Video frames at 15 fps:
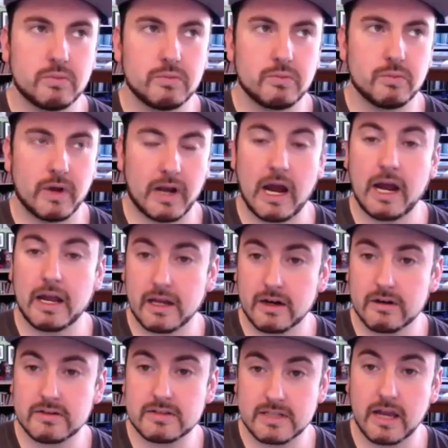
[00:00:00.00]
when I
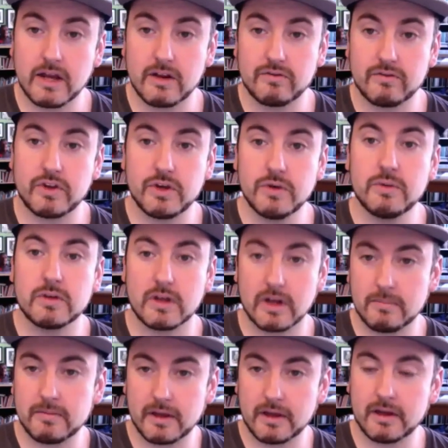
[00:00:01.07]
hear State of the Union,
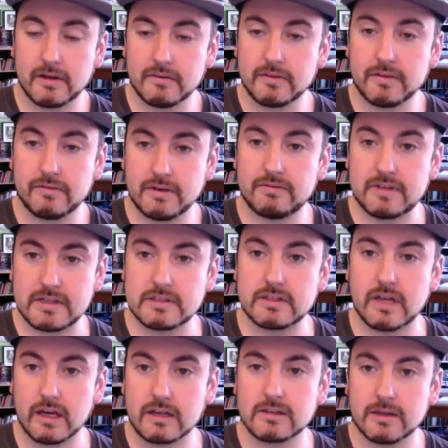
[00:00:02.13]
I'm thinking of the 50
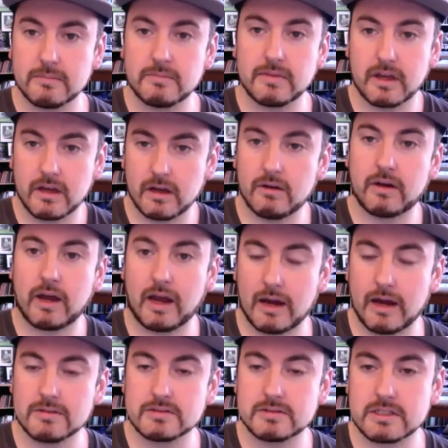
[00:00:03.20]
states. I'm thinking, okay,
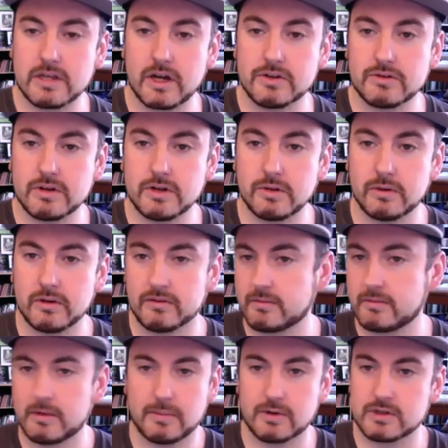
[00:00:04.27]
how's this country doing
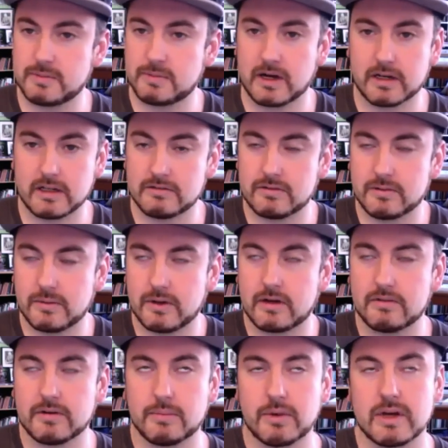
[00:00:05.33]
from the perspective of
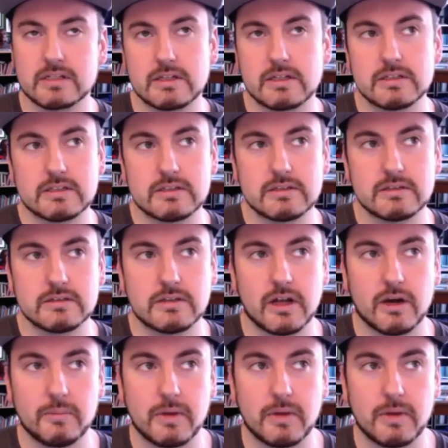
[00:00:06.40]
whatever presidents, you know?